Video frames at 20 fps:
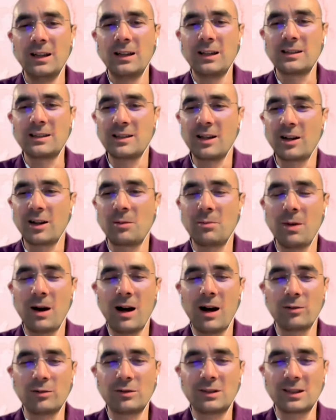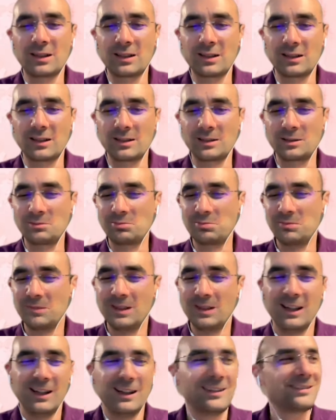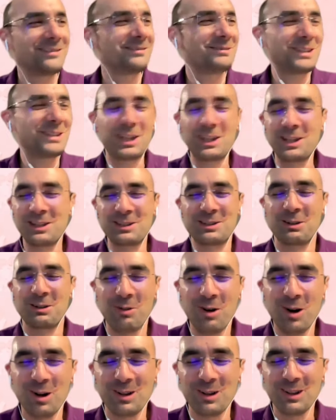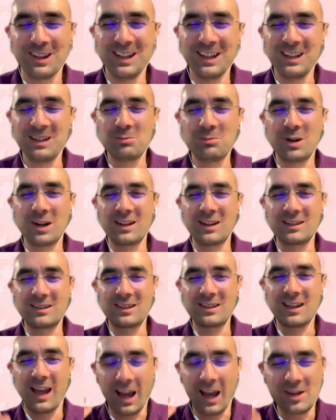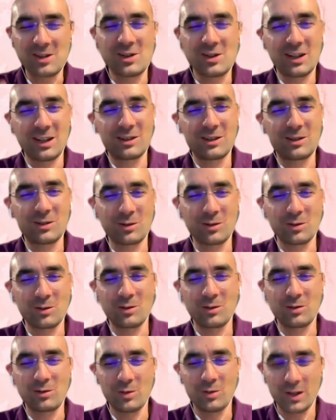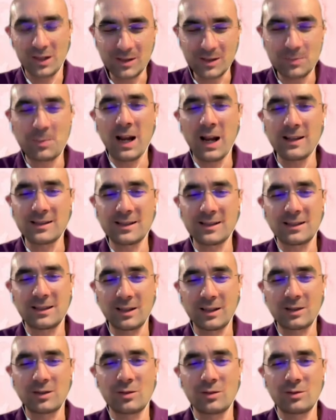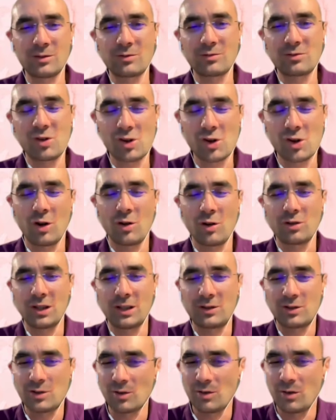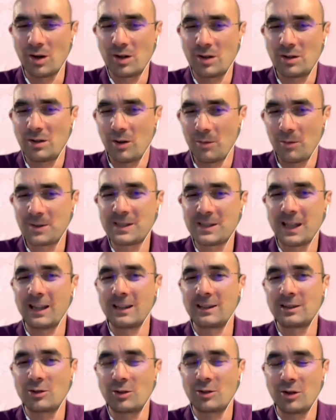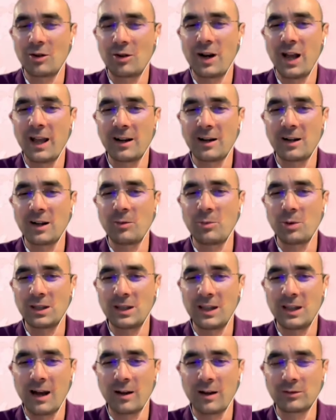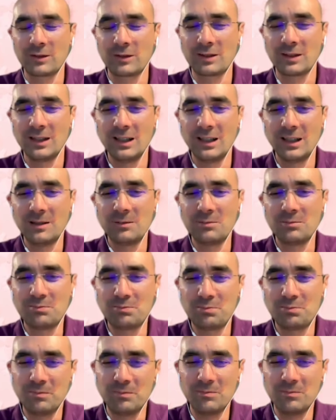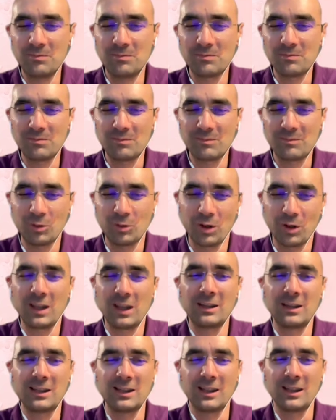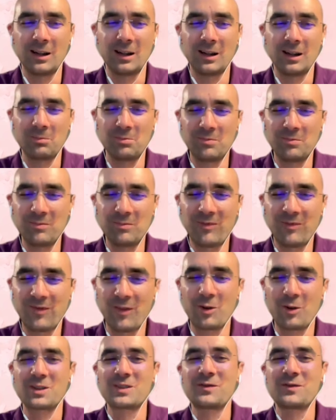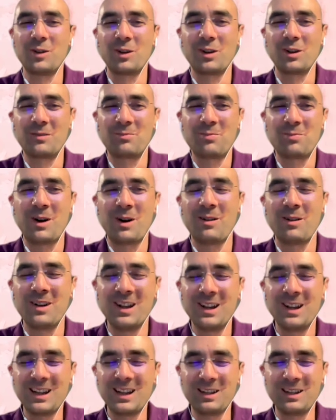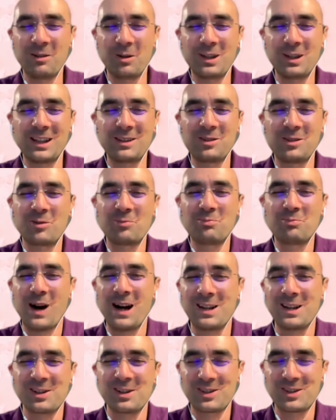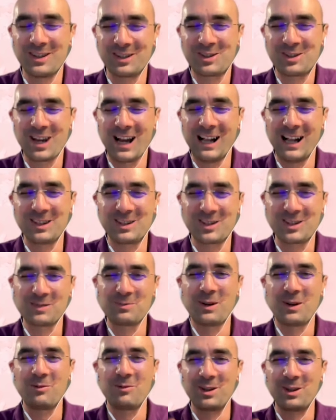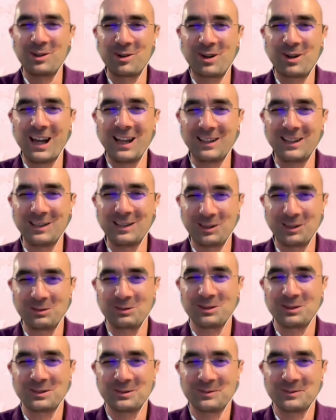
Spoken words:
It's not about kicking the wall, but actually to express it and to show that you are upset or you're angry without doing it in a forceful or in a way that you punish the child just by with your attitude.